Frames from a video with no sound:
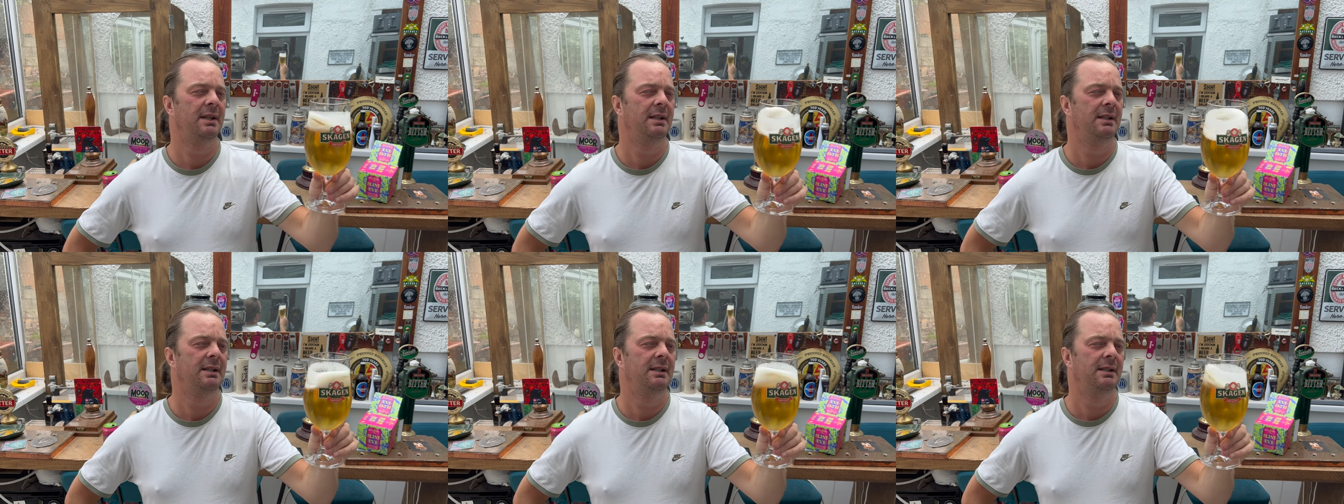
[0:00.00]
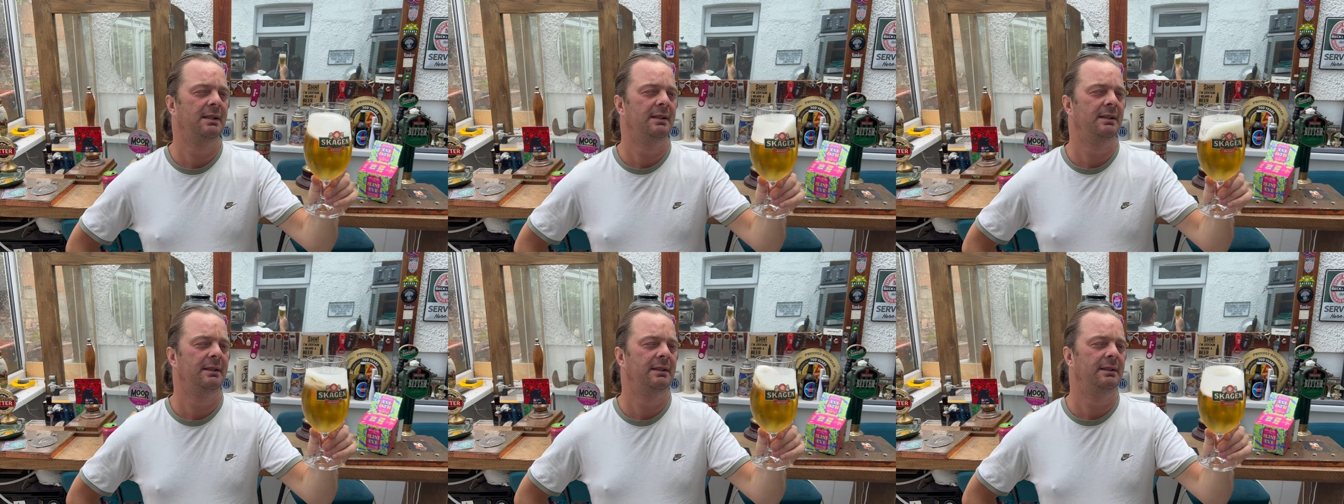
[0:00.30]

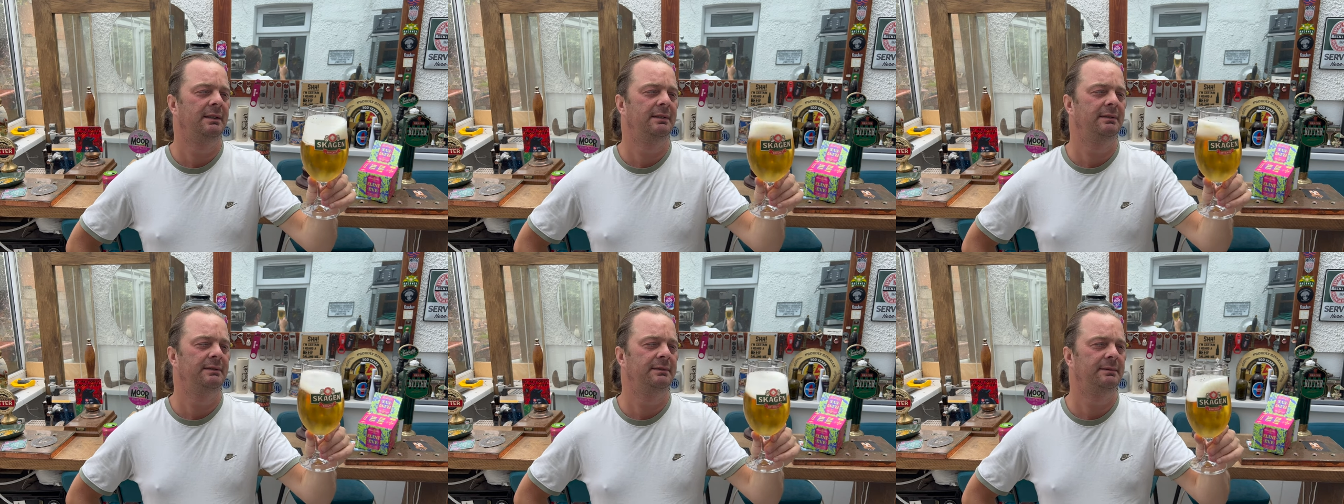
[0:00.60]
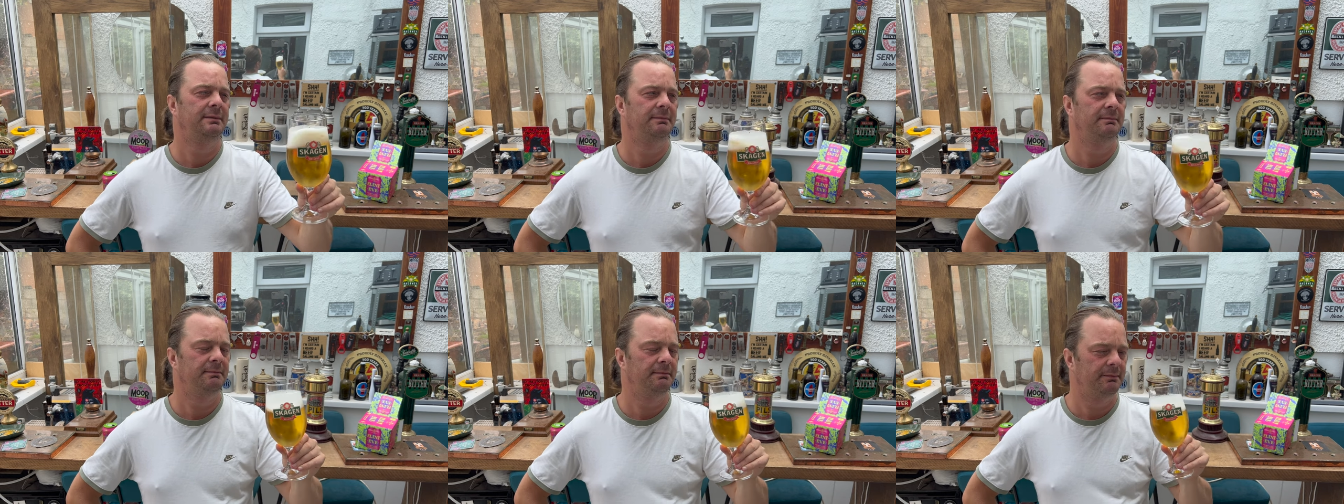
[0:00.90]

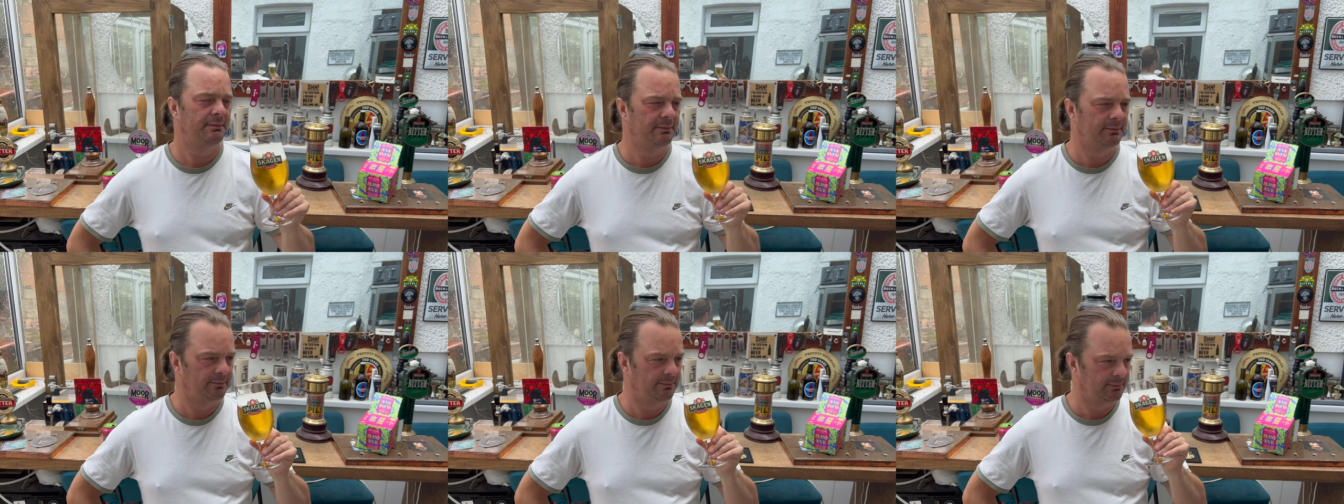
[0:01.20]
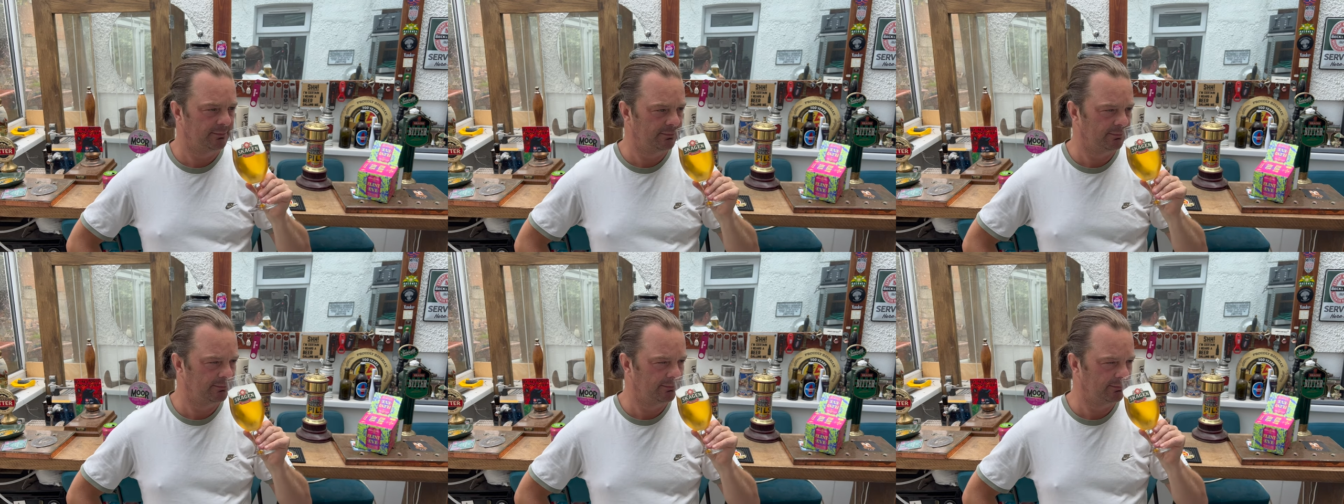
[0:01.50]

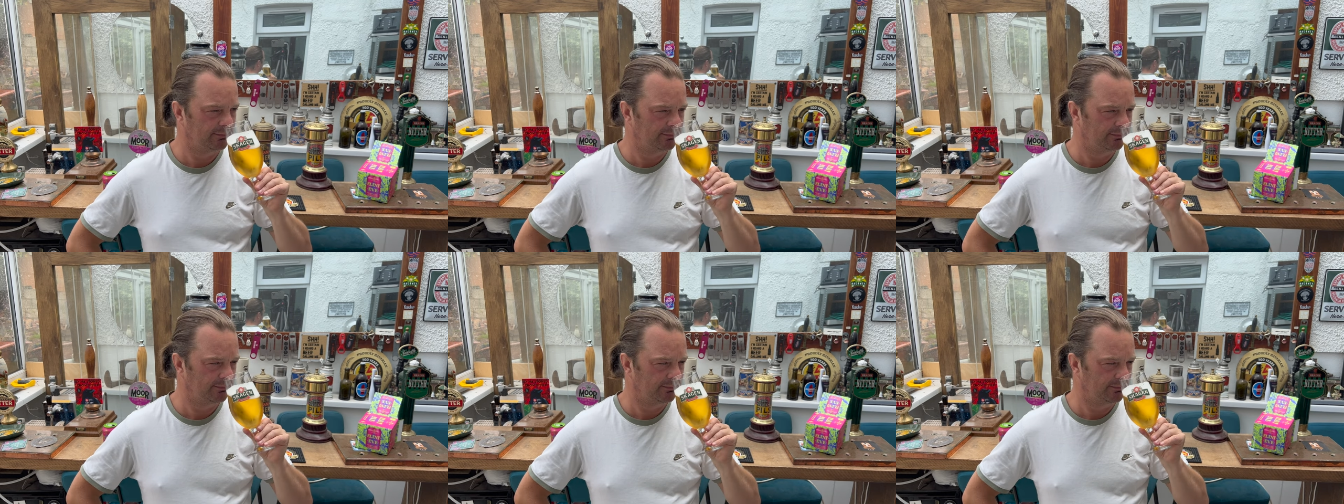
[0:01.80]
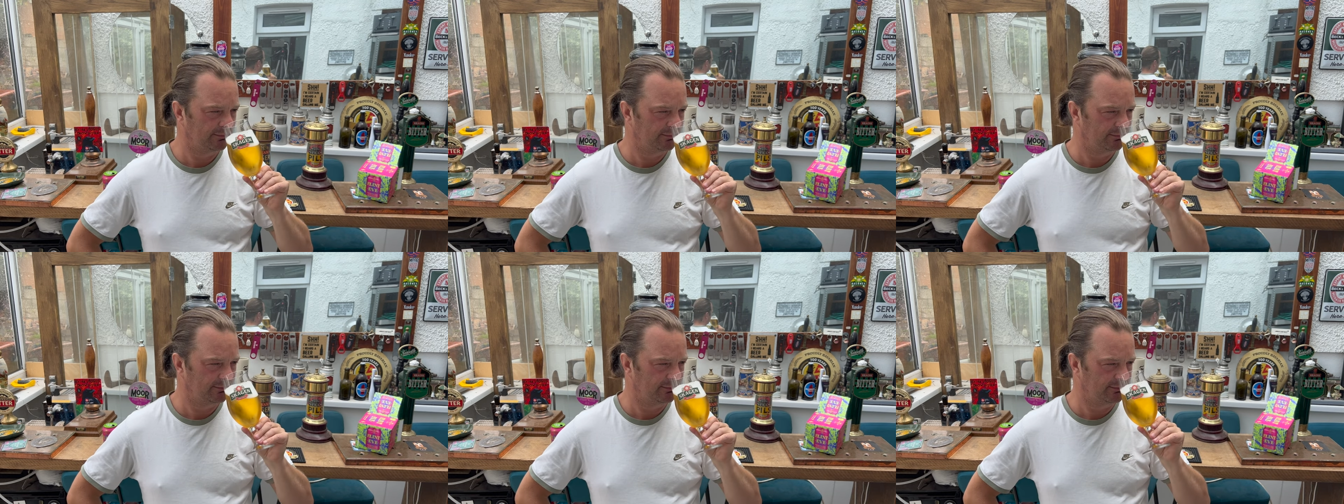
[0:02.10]

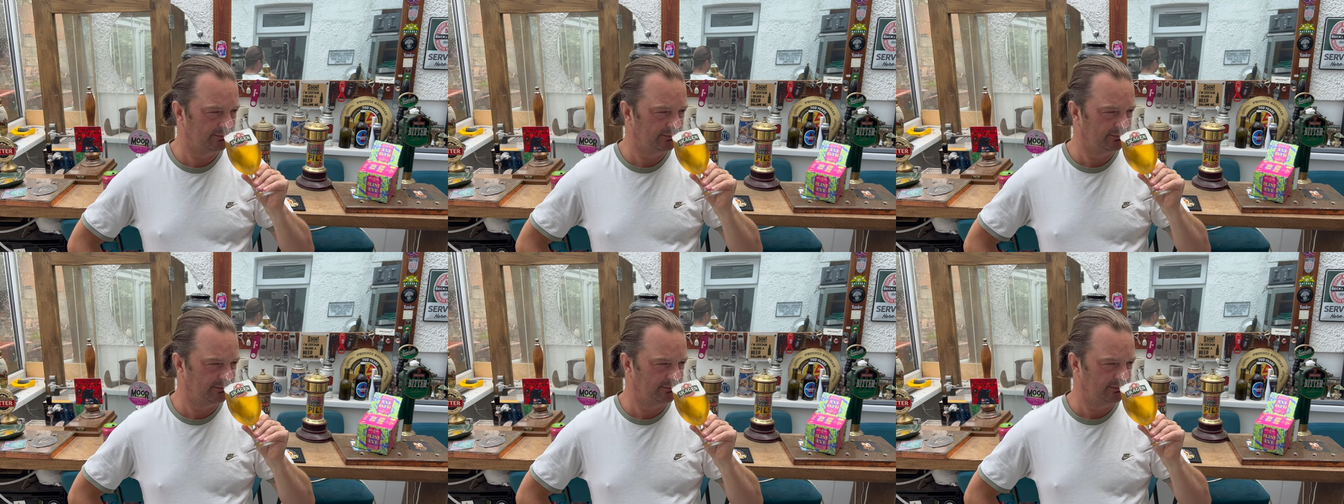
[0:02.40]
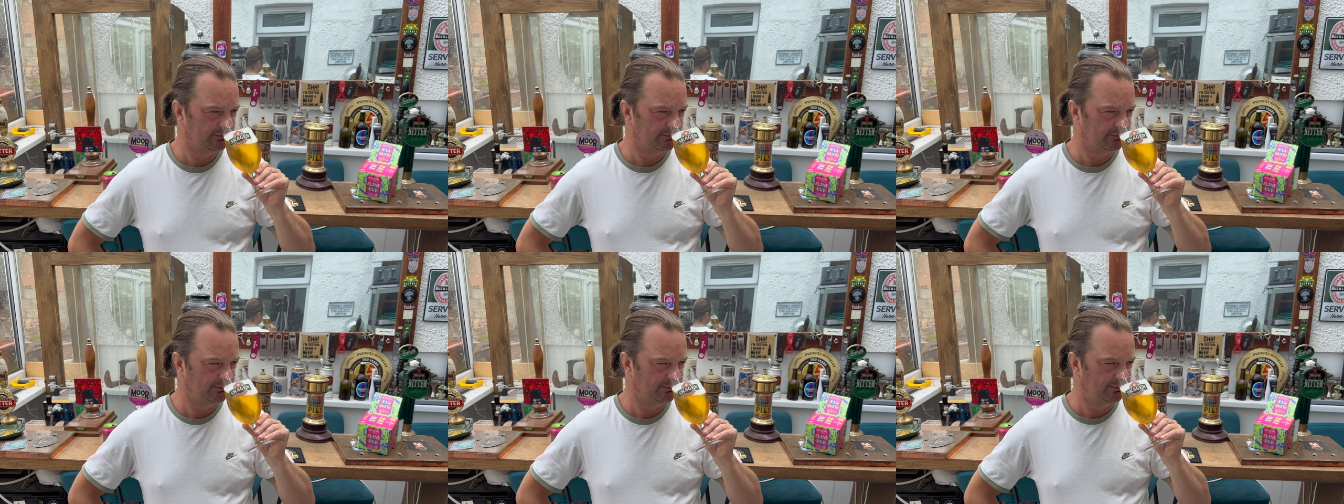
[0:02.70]

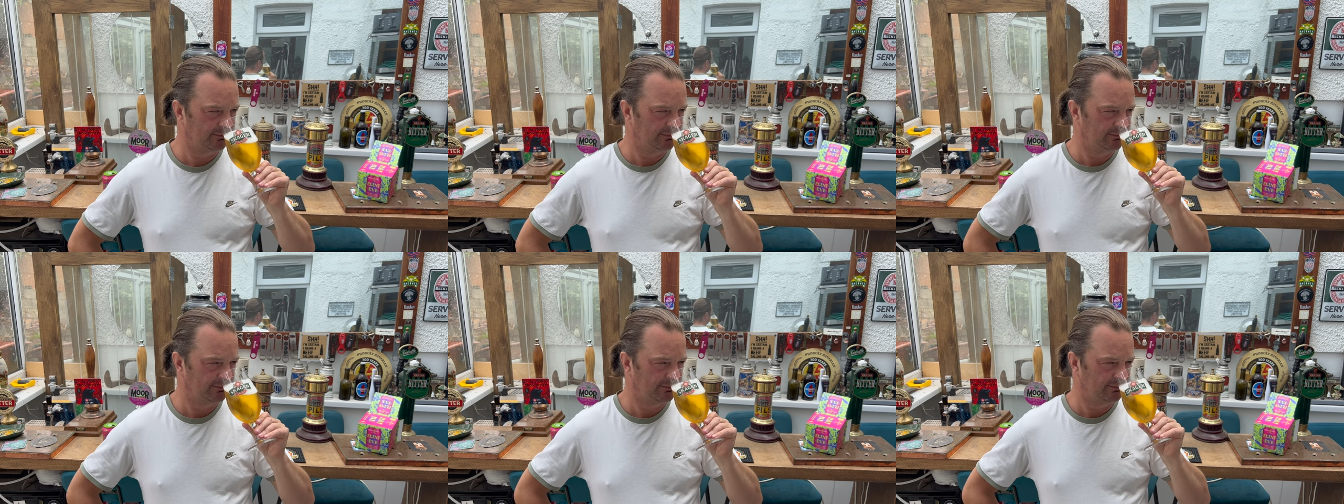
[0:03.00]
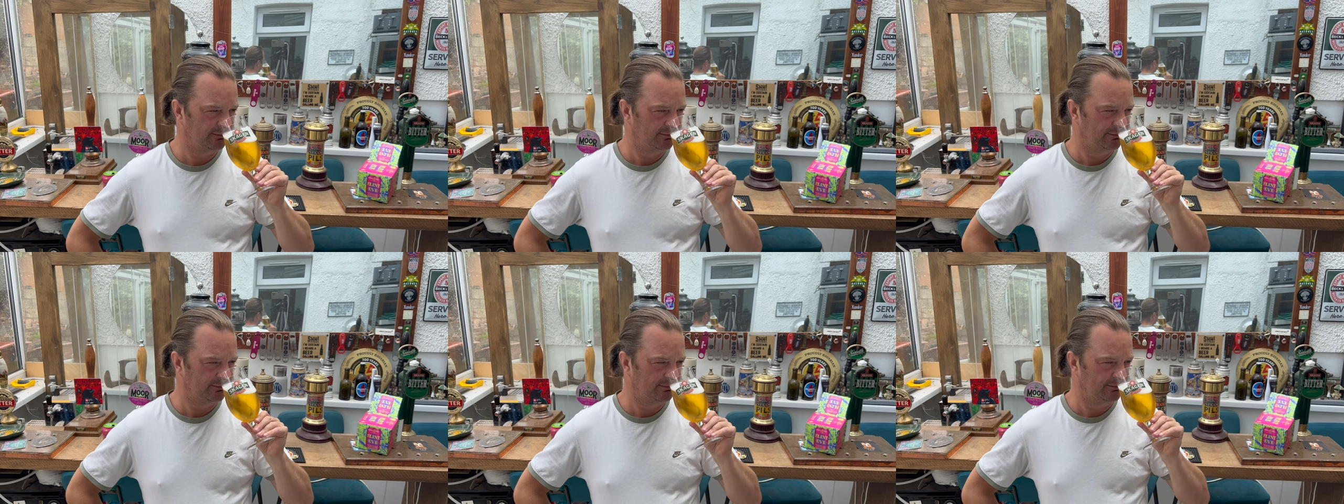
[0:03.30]

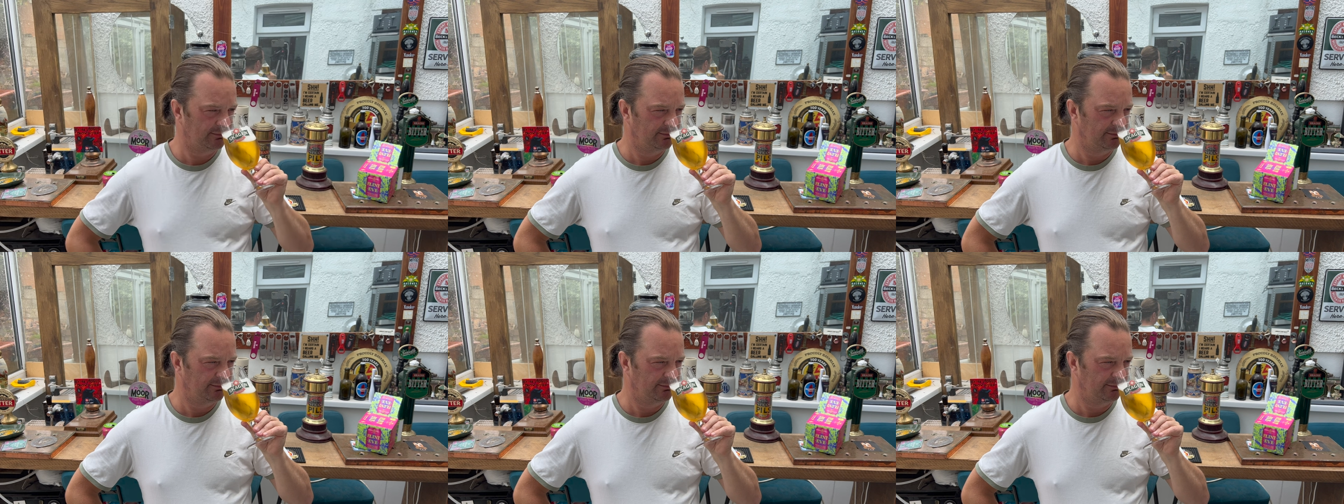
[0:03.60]
[no speech]